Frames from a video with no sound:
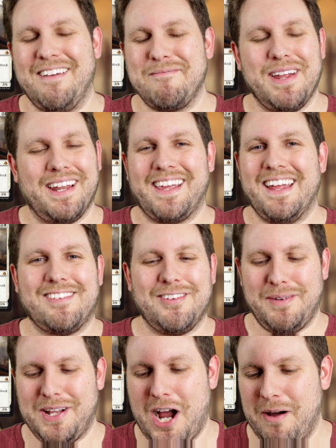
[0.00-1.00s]
I'm gonna get
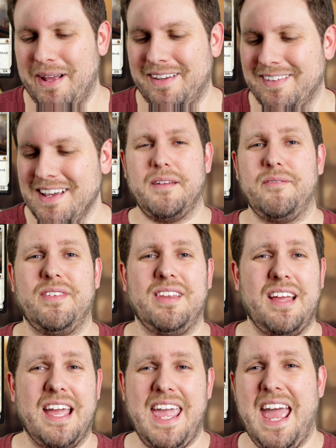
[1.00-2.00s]
so many comments.
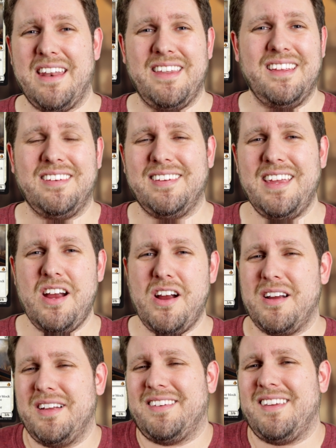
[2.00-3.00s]
Again, this
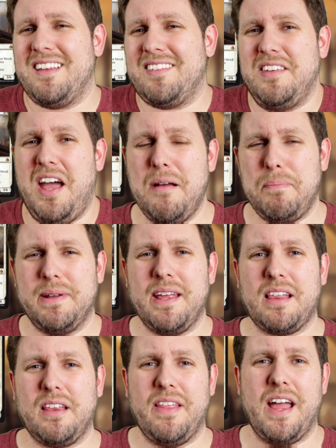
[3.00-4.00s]
here is it's not
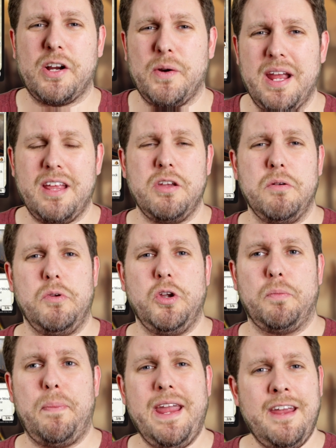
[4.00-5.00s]
particularly that great. You
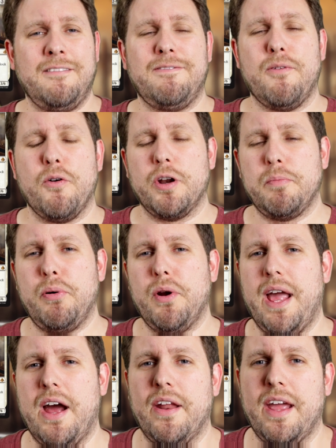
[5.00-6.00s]
you're paying four to put
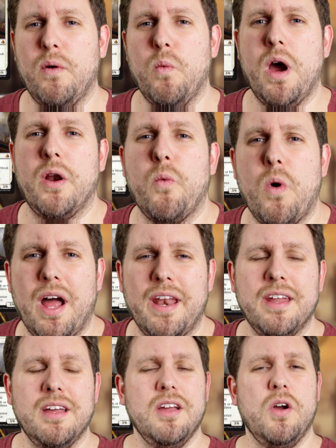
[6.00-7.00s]
out a one
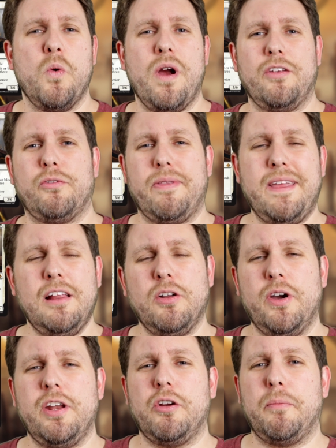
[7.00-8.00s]
one, whereas with
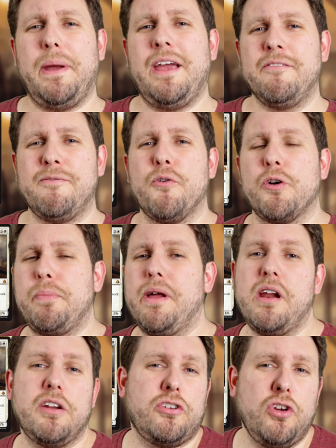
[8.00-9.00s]
Heliod you're paying four to put
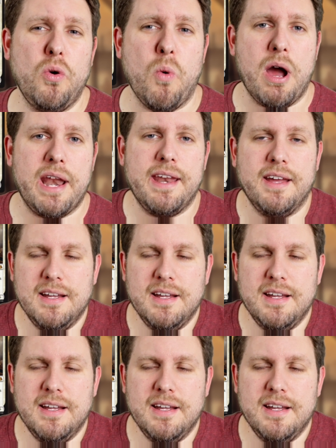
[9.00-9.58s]
out a two one.